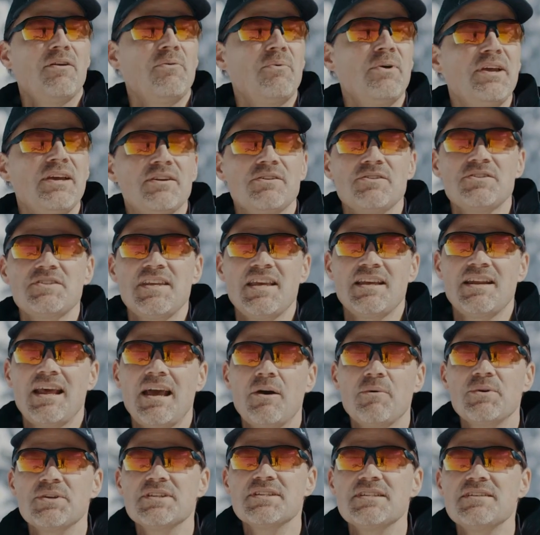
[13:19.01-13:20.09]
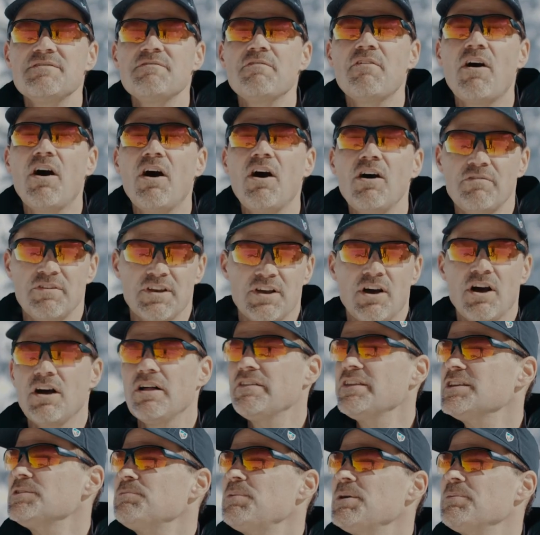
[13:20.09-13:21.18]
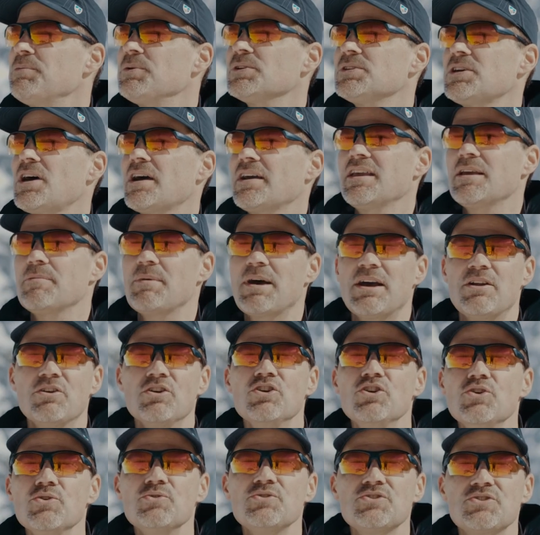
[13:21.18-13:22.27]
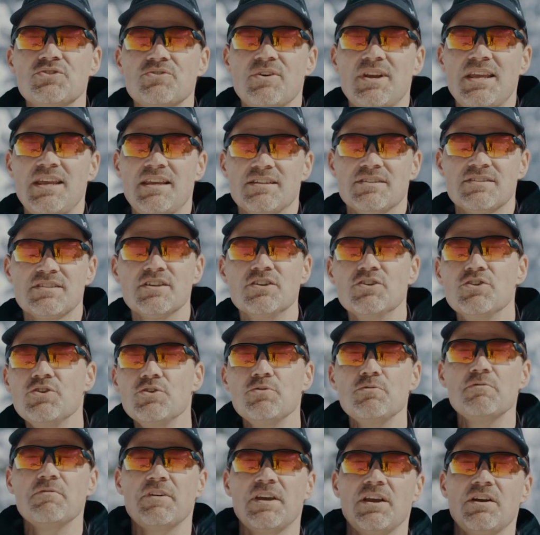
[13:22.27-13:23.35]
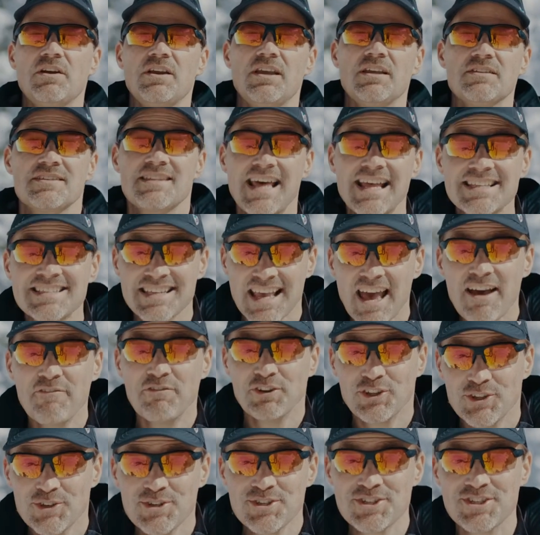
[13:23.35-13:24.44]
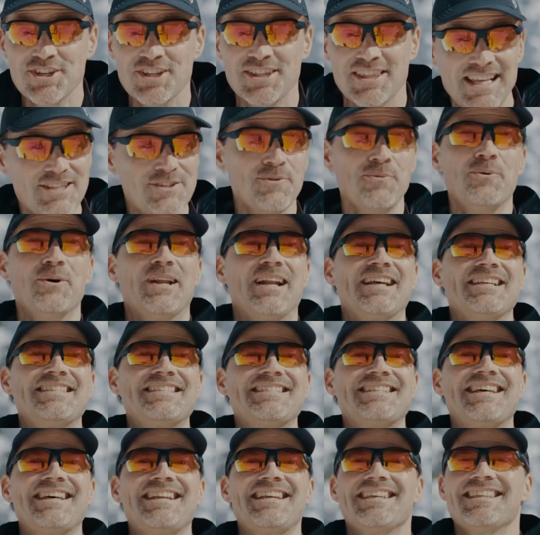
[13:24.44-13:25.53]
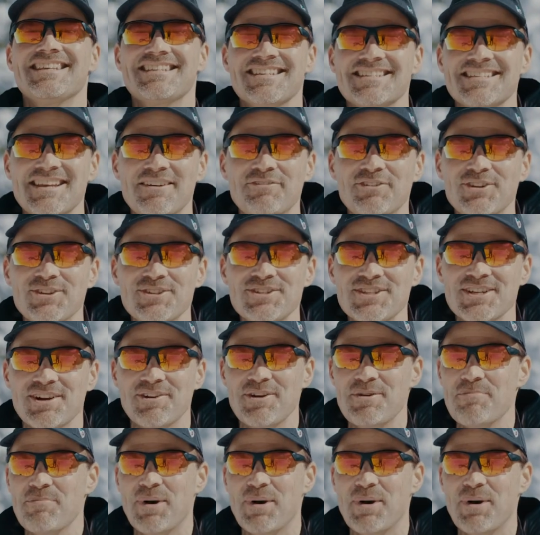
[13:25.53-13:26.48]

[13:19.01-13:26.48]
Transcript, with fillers: do we understand how it is evolving? All these people talking about new strains and new variants. That's evolution. That's what I study. This is evolutionary